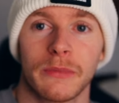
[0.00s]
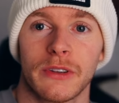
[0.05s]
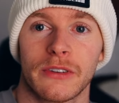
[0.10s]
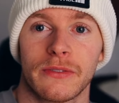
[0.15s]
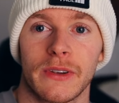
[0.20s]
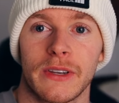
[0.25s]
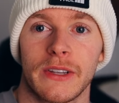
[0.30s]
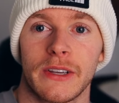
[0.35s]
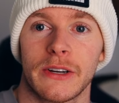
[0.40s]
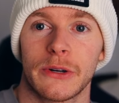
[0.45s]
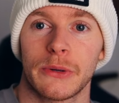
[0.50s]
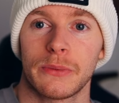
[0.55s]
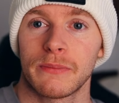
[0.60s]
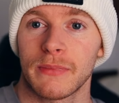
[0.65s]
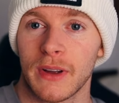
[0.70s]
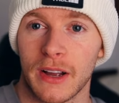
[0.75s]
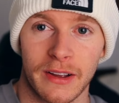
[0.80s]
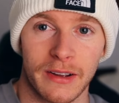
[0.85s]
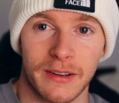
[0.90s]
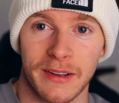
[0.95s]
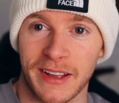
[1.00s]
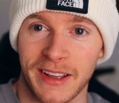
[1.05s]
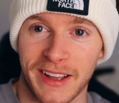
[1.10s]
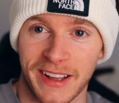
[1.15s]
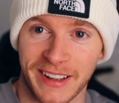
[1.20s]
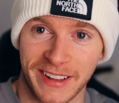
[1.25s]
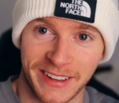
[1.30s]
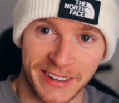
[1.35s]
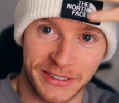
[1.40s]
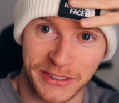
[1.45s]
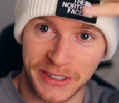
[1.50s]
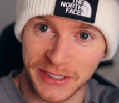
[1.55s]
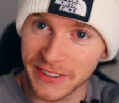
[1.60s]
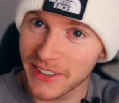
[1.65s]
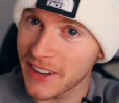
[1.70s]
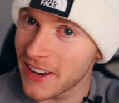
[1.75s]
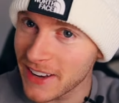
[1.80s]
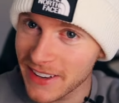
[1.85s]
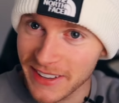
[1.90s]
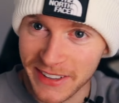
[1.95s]
this video, uh, as you can
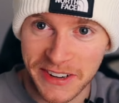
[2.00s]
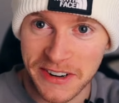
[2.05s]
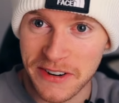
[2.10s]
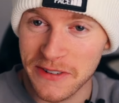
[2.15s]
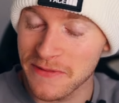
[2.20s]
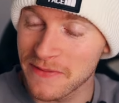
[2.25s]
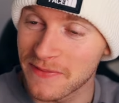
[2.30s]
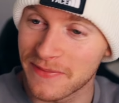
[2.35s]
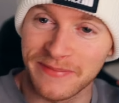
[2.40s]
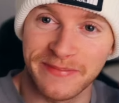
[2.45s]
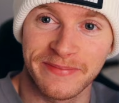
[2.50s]
see, you know,